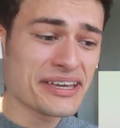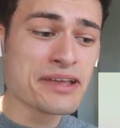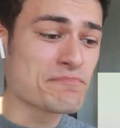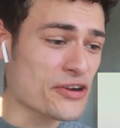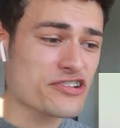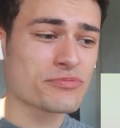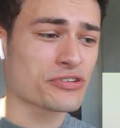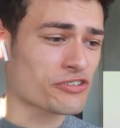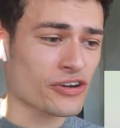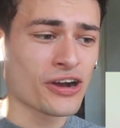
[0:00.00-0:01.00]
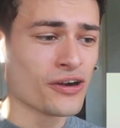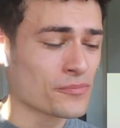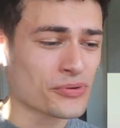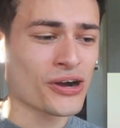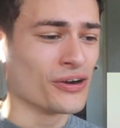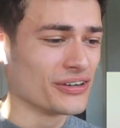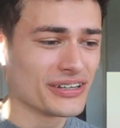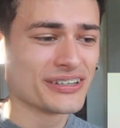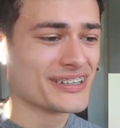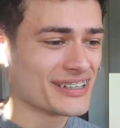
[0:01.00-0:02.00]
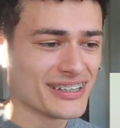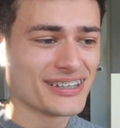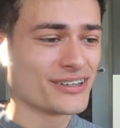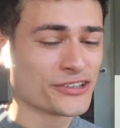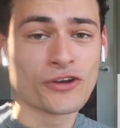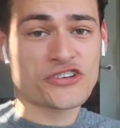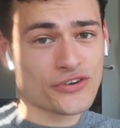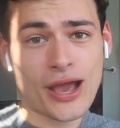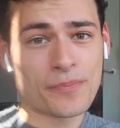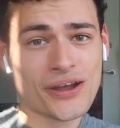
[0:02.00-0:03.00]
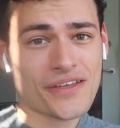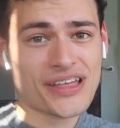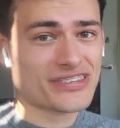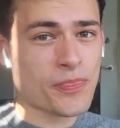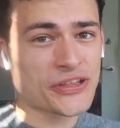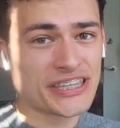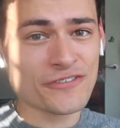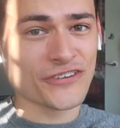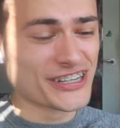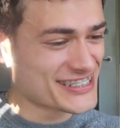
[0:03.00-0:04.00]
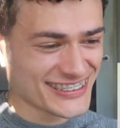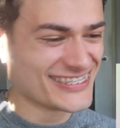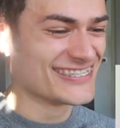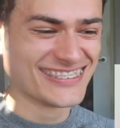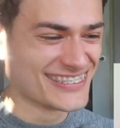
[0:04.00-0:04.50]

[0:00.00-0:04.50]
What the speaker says: Eat mushrooms to grow, bro. Yo, trip. That's something different. I can be